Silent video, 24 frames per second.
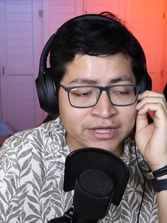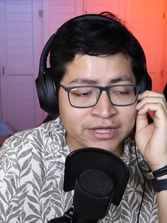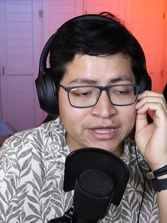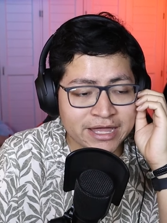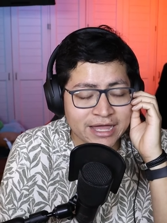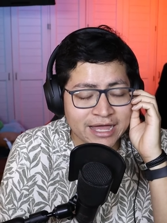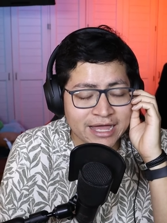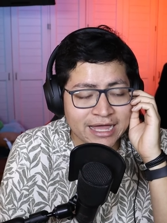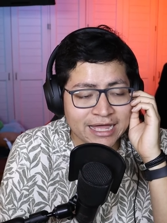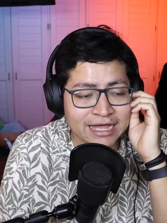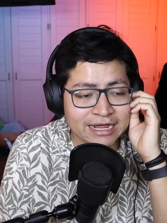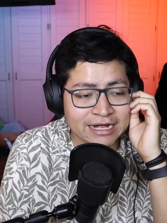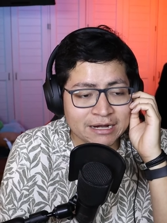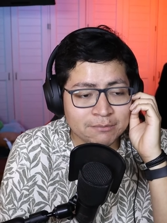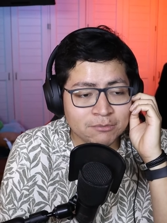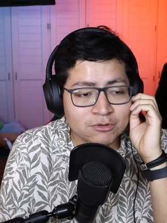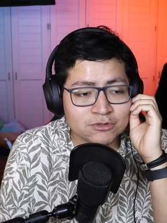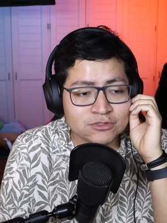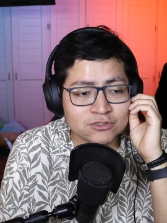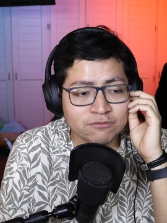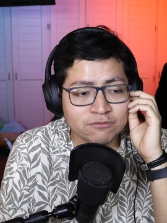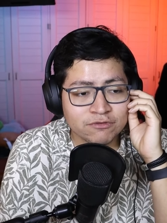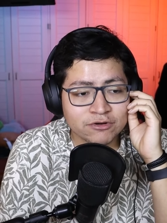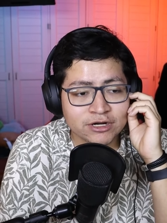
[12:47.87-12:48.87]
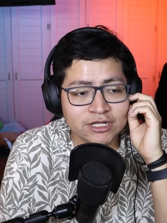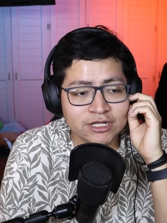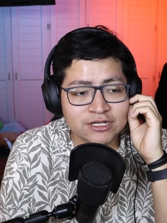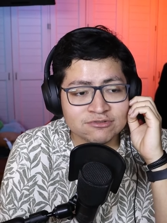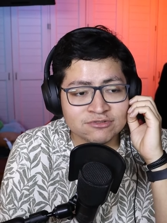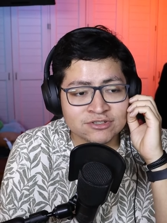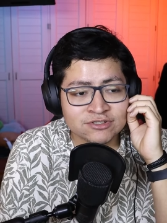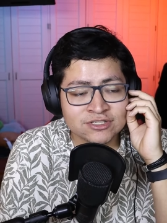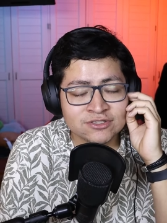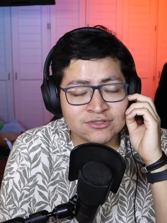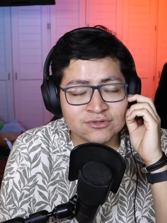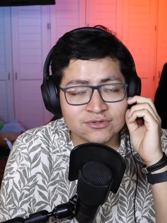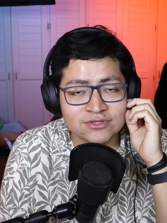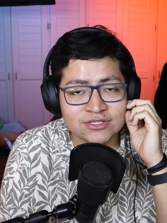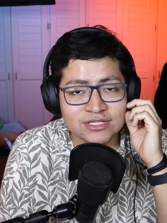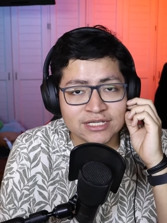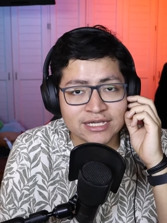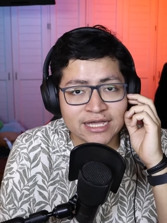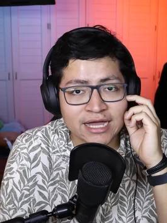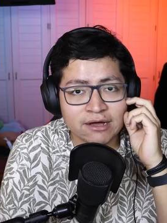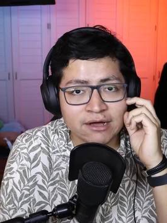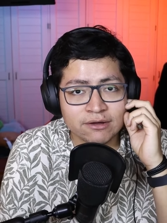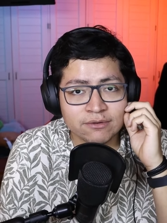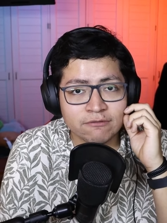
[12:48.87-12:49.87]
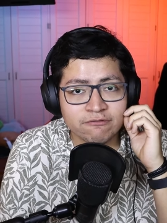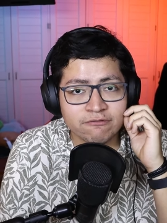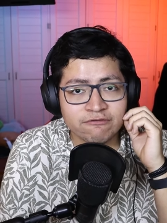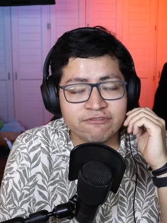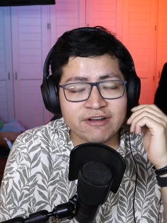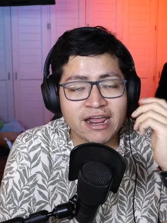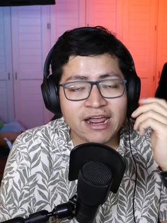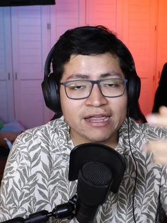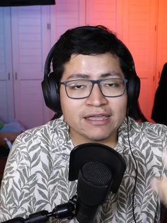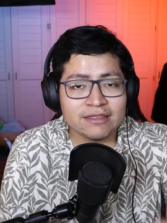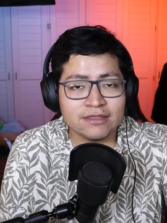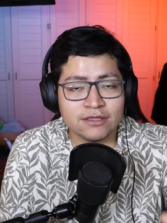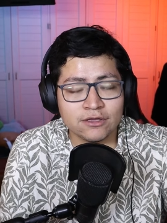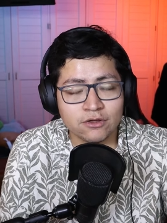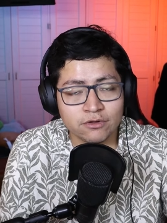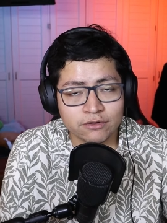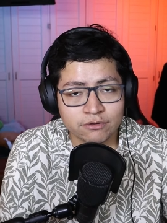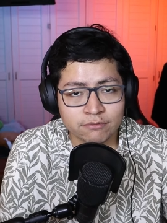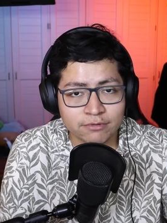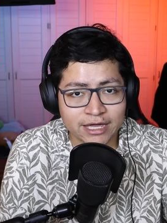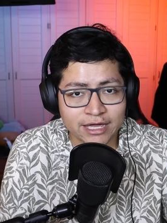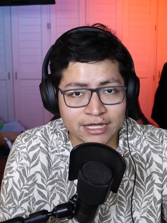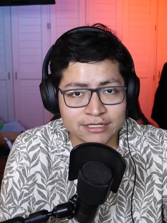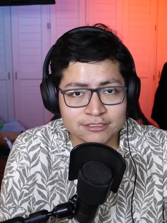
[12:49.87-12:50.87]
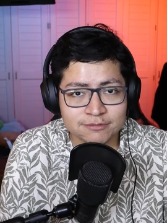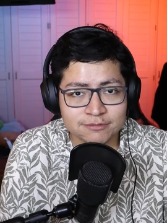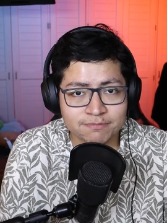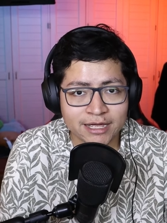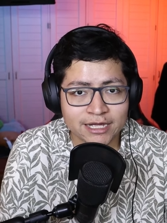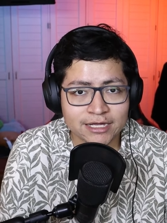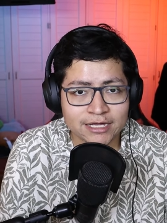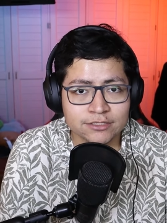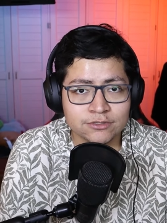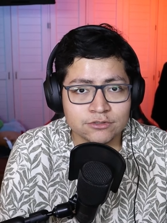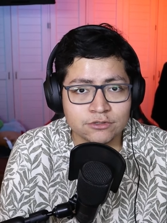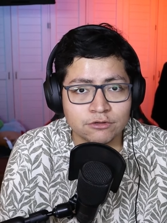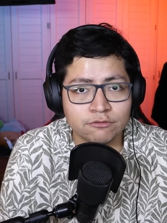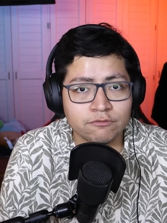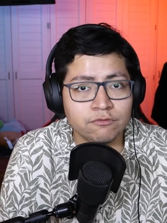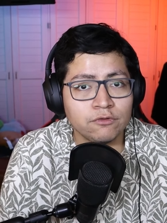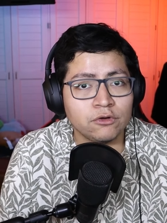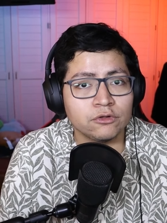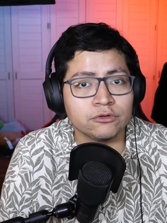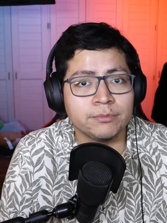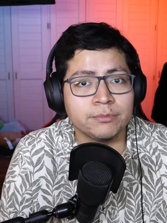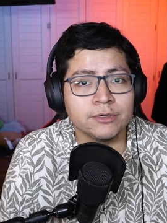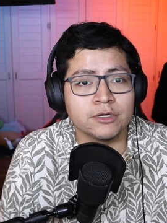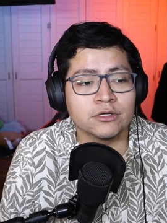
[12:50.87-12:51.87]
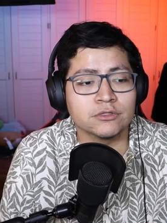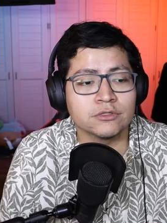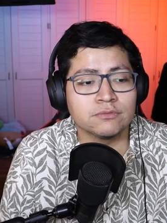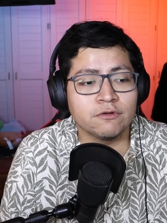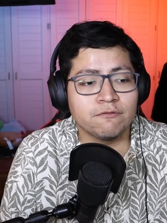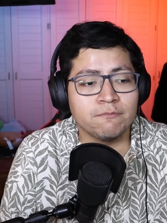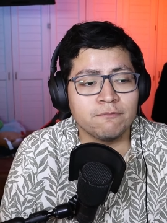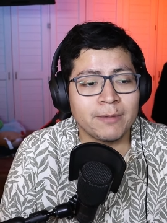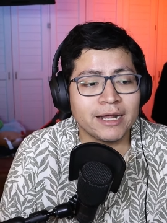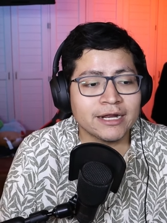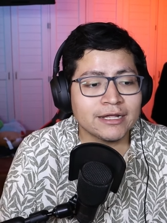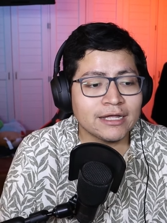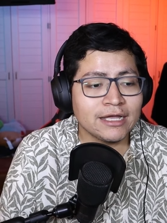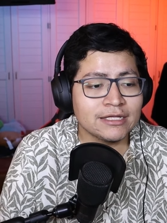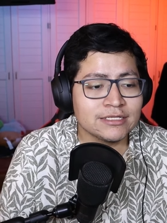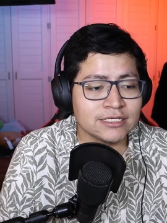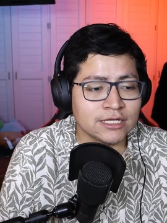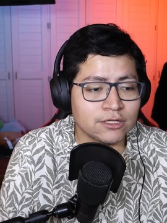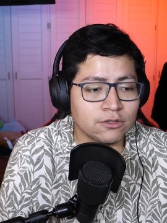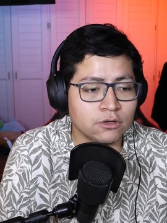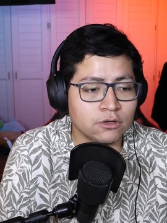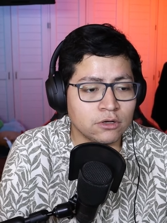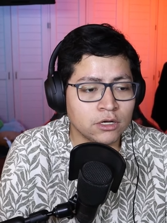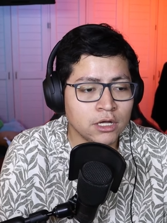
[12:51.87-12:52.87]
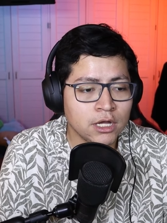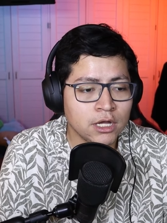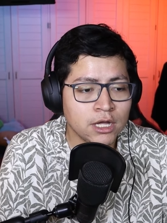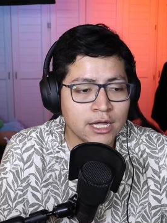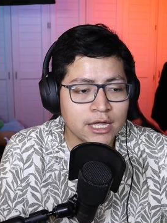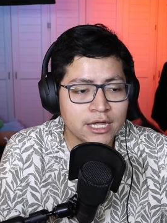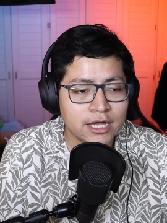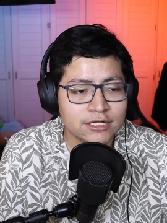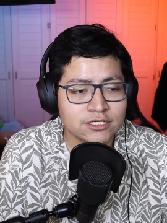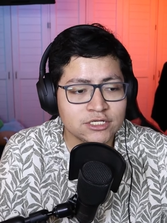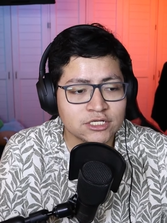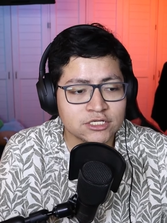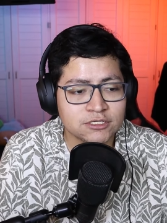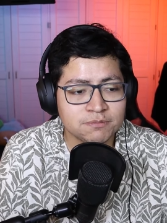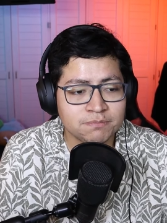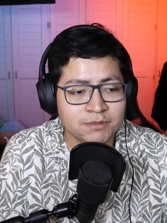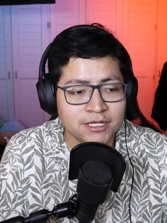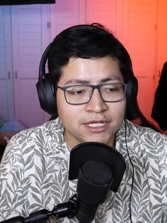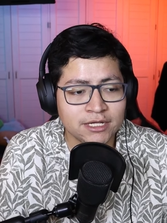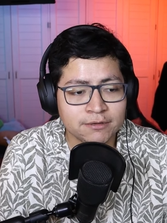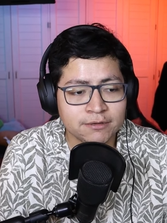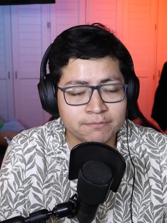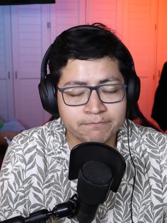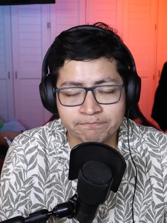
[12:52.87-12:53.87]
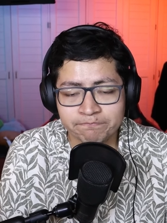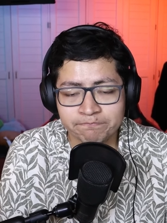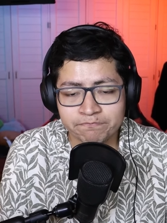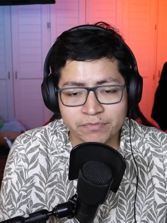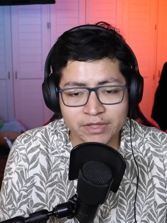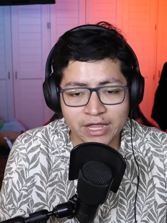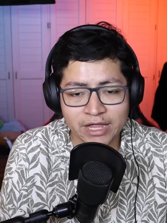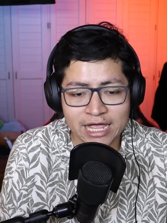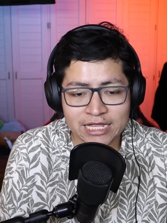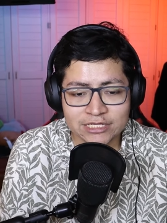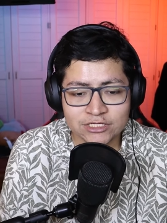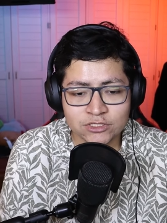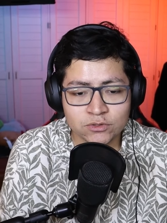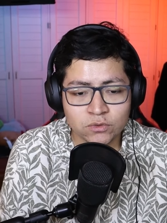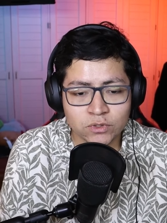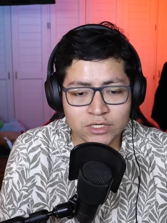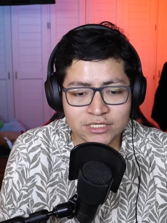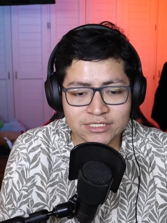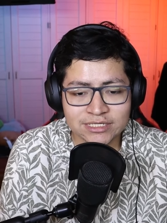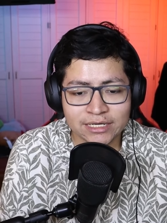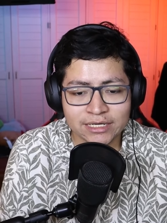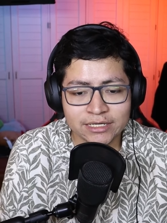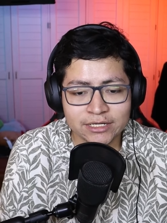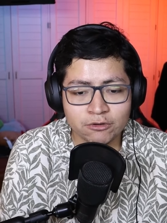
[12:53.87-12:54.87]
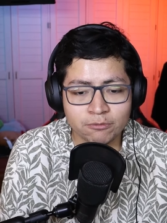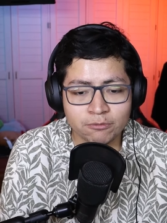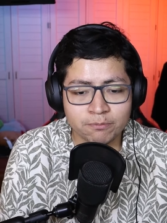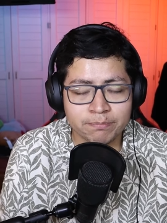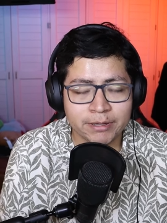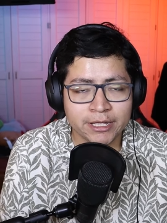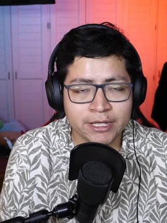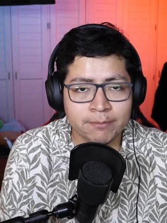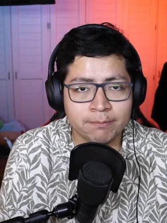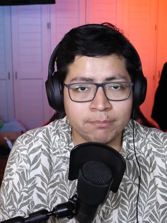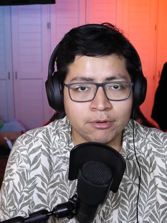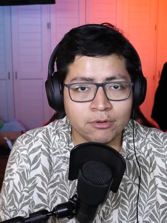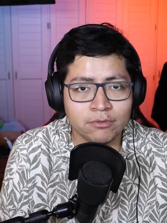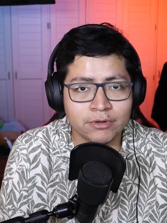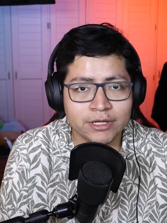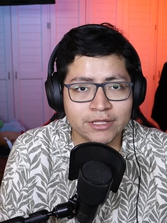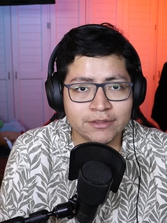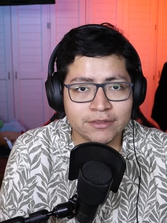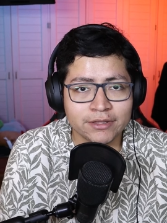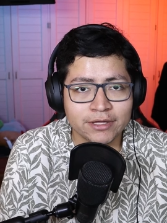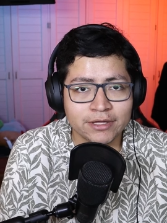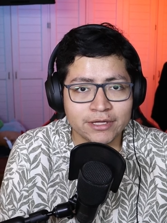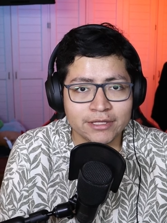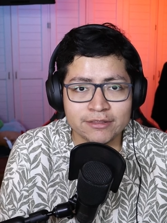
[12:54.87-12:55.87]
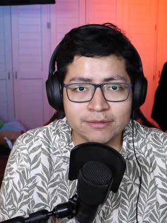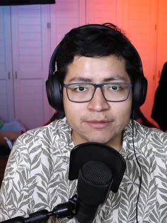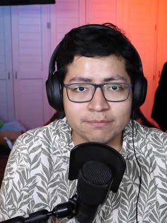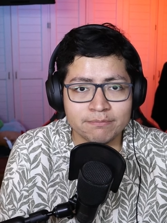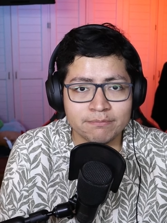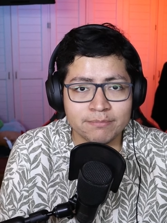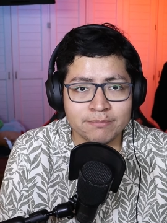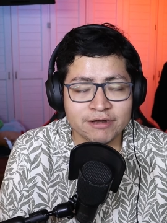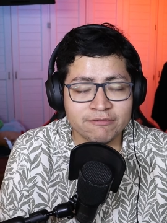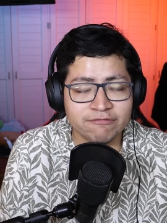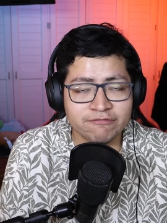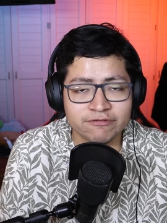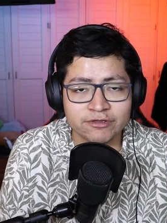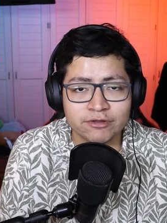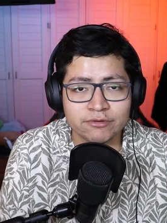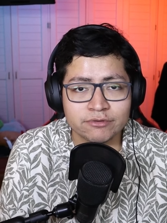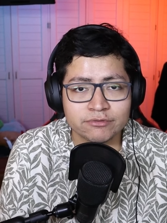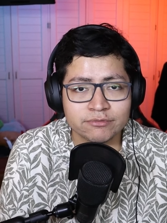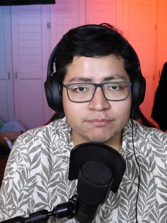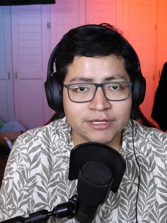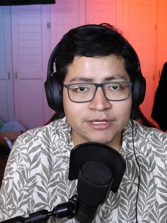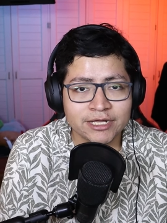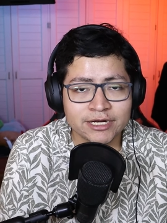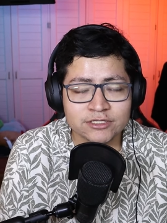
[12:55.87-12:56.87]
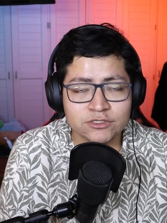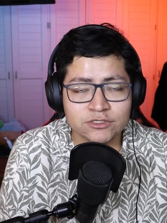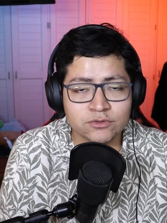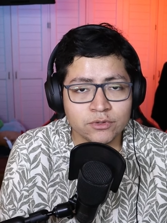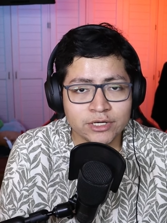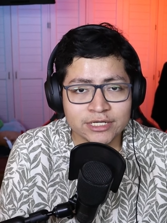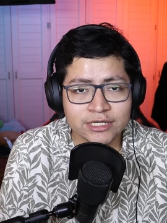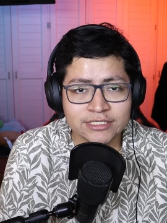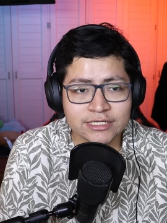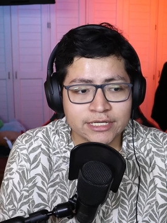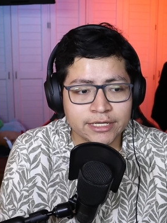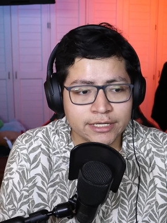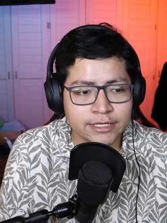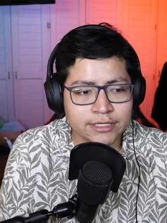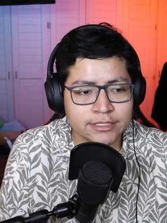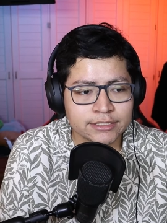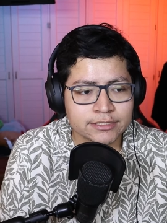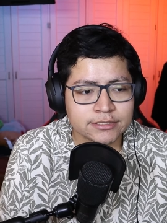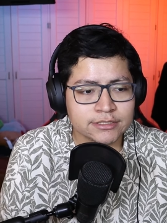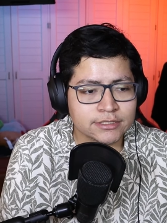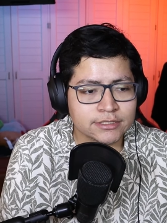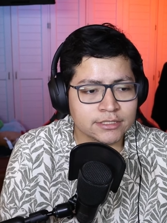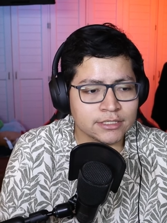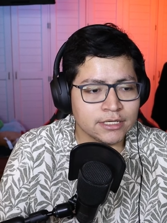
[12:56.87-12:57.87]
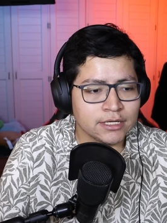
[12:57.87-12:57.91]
And I'm also very interested to see how Frankie de Jong gets back into the fold, because with Marc Casado just being as good as a little pit bull in the midfield, being as good as he is,